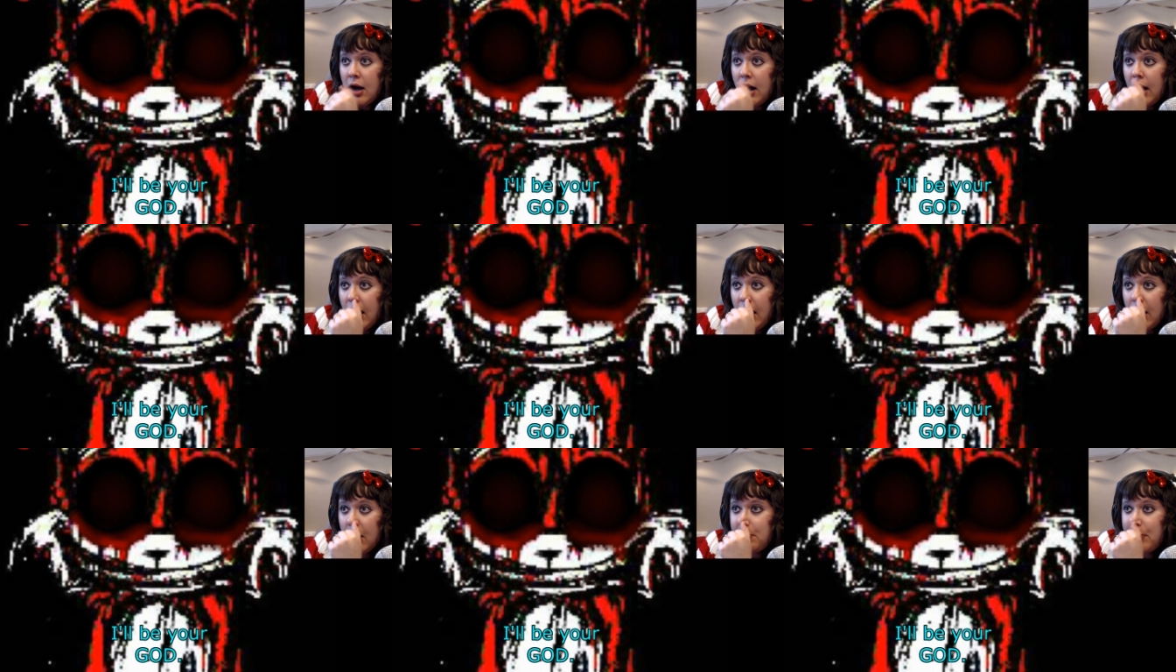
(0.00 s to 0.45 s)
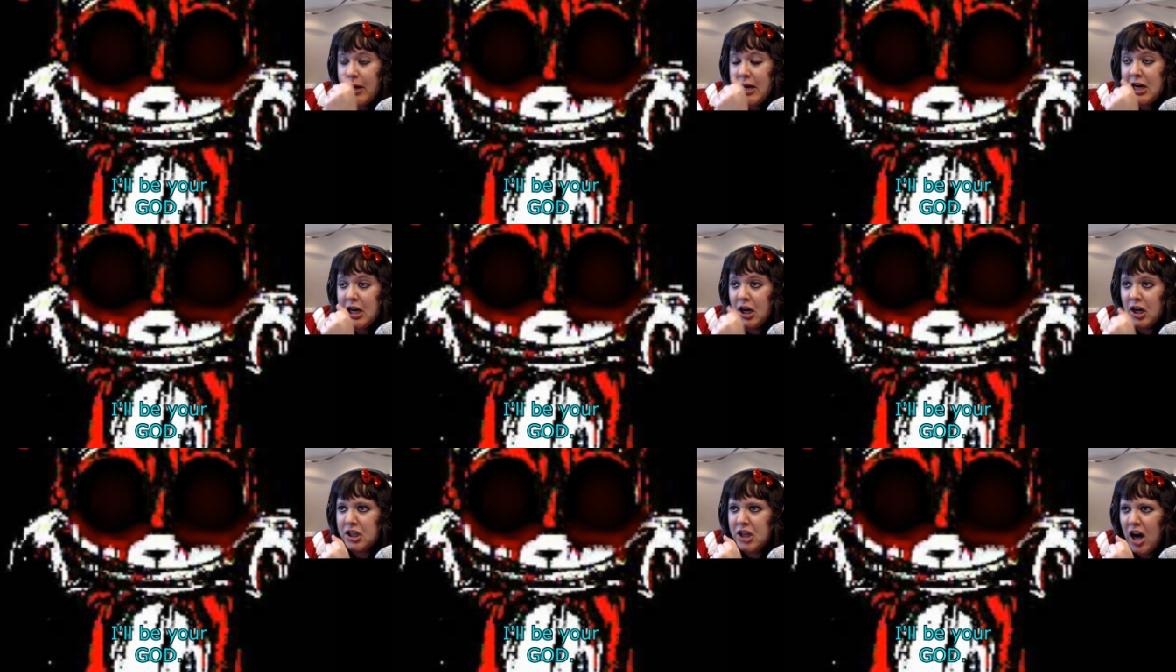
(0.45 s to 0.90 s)
I'll
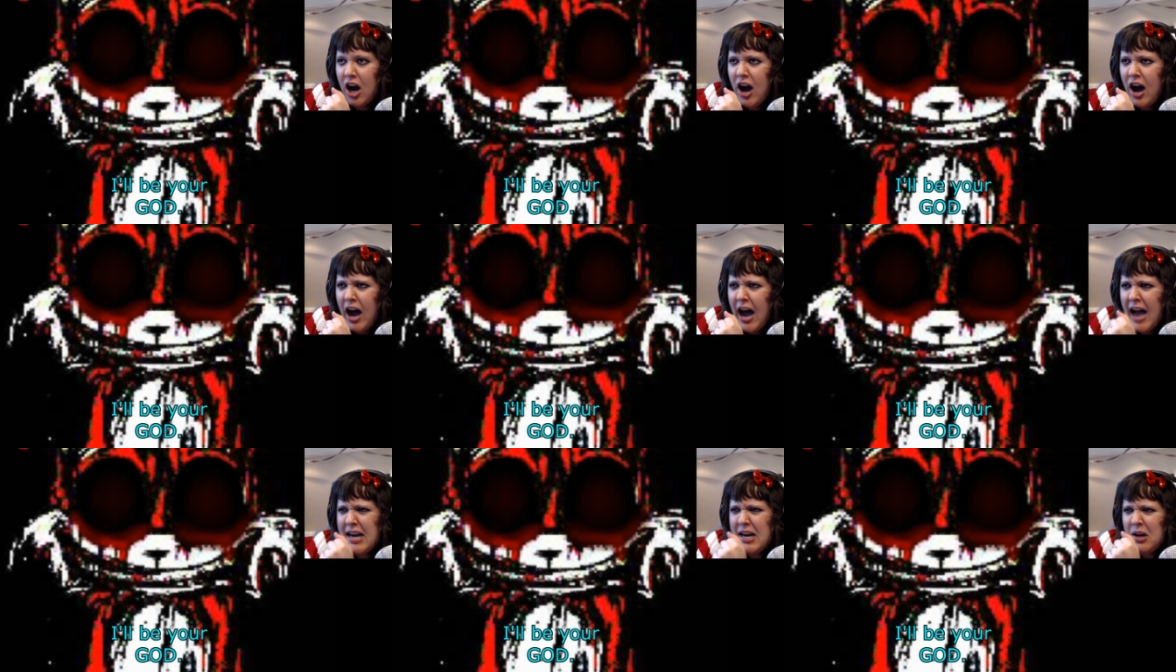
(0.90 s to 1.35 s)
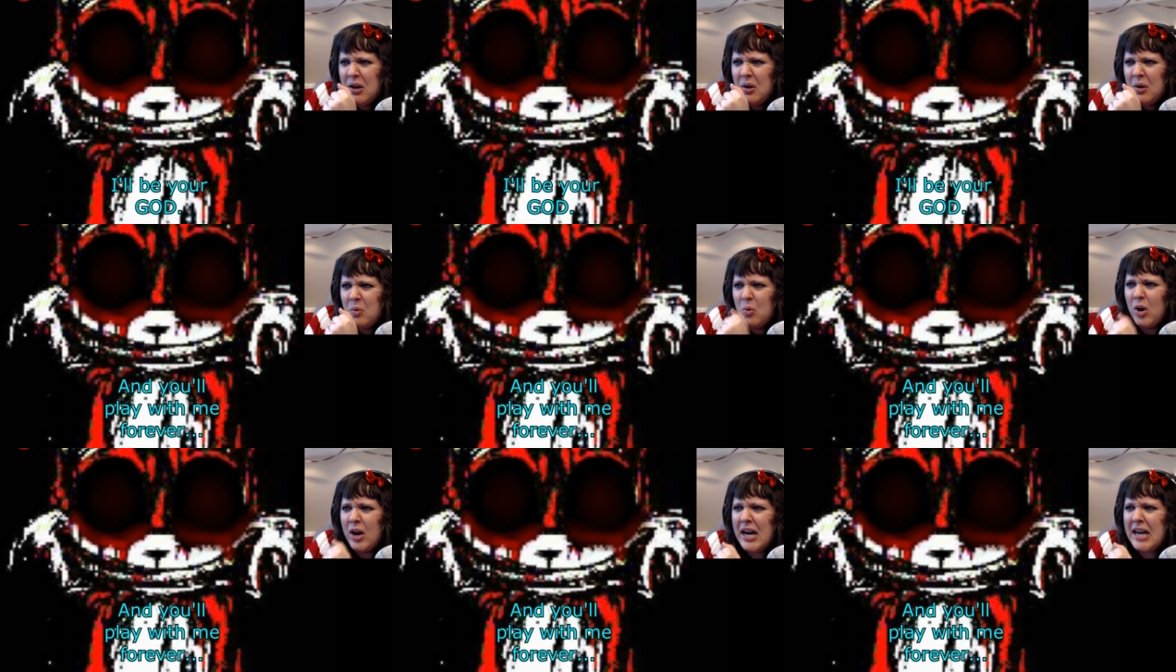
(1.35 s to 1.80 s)
be your god.
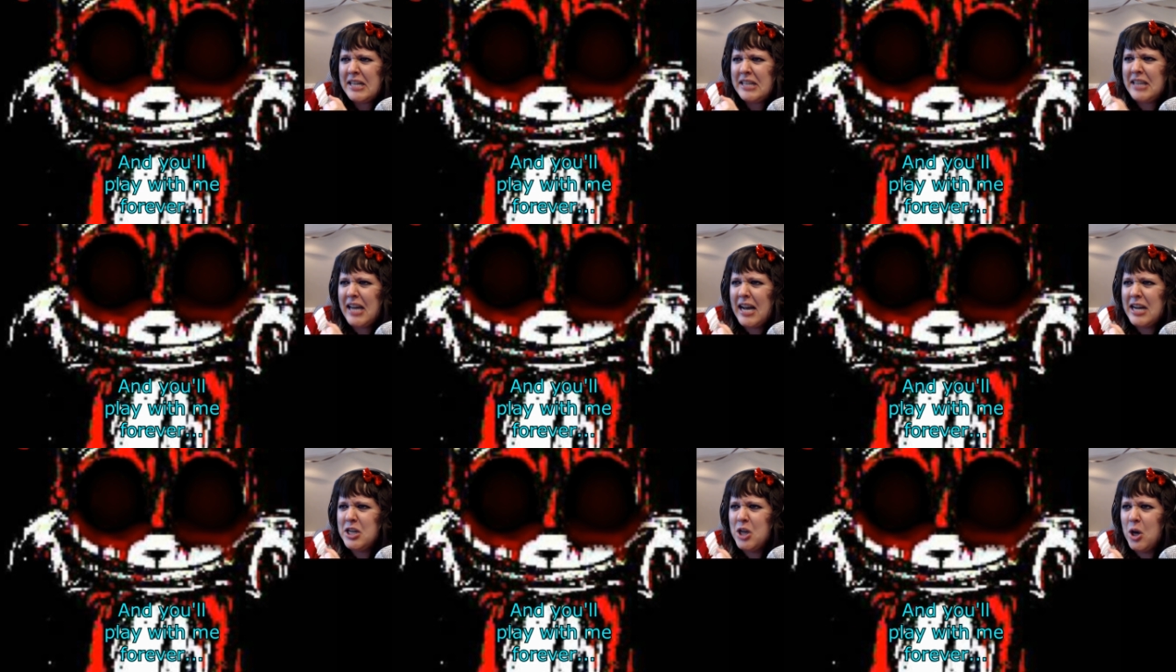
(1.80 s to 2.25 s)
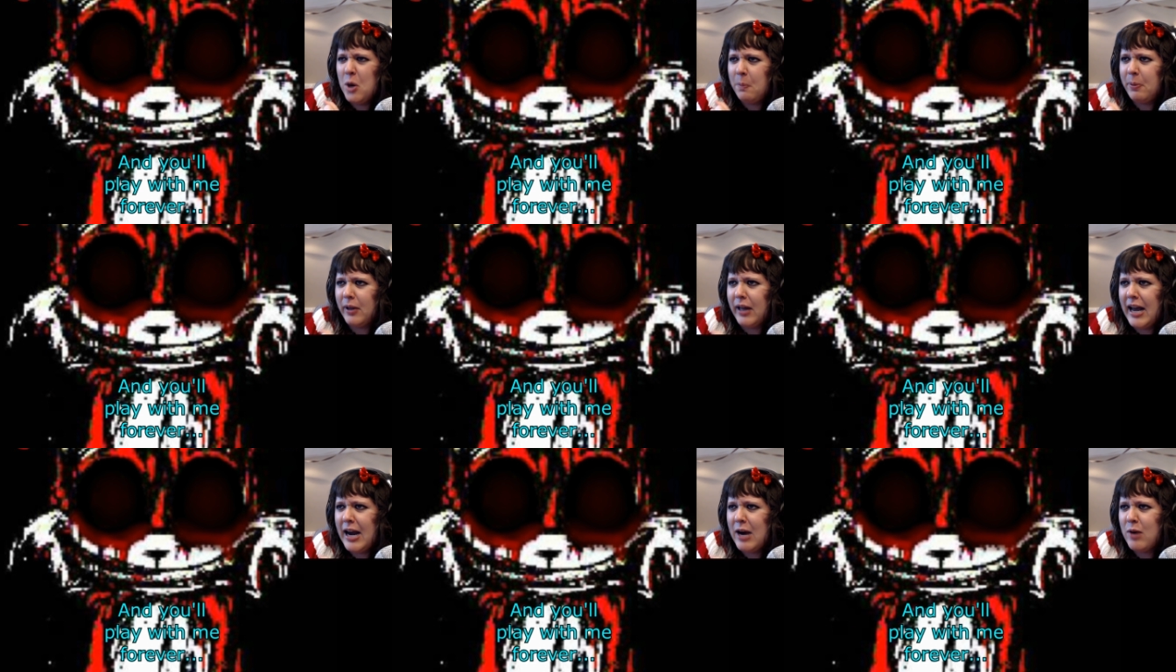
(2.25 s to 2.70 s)
What? And you'll
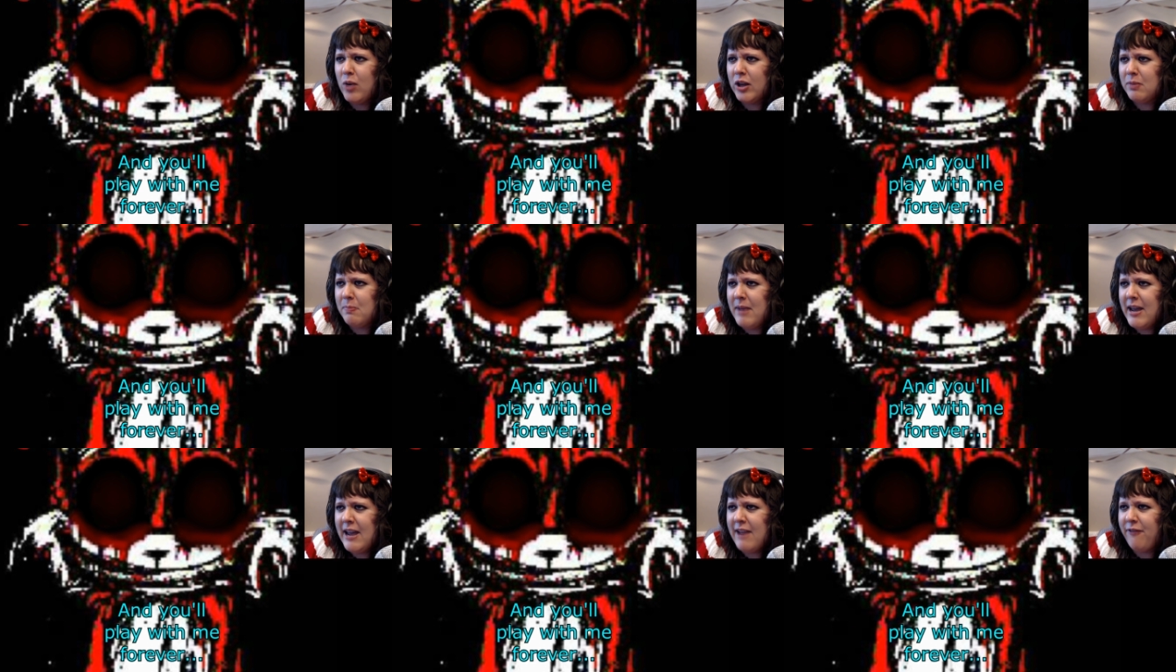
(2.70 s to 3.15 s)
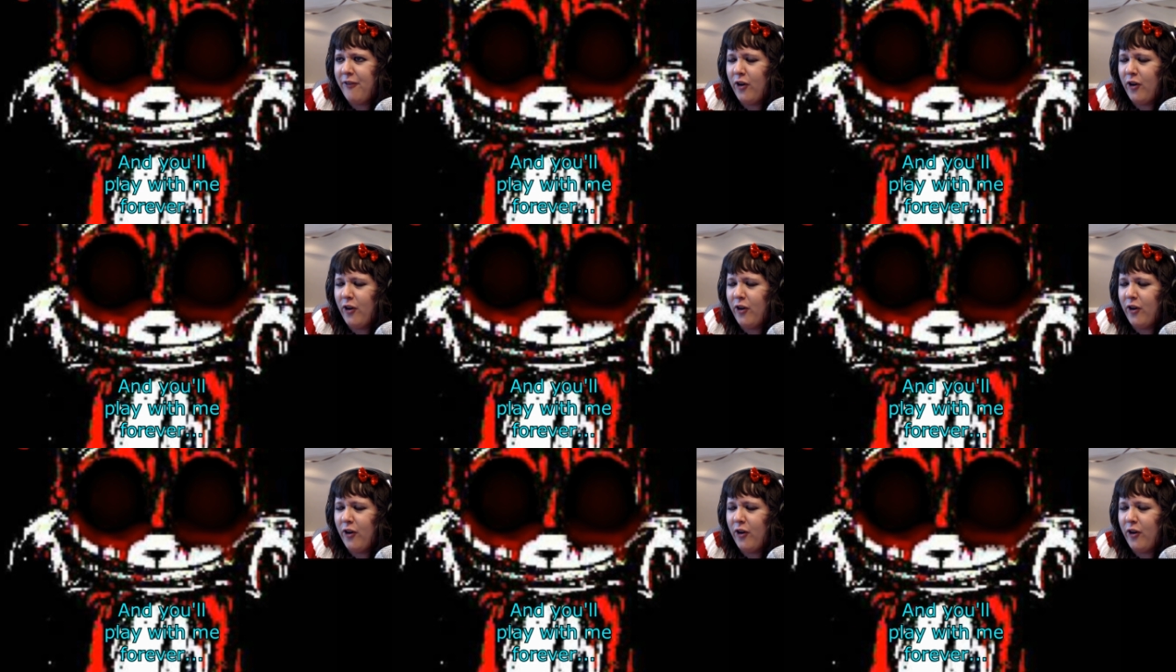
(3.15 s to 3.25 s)
play with me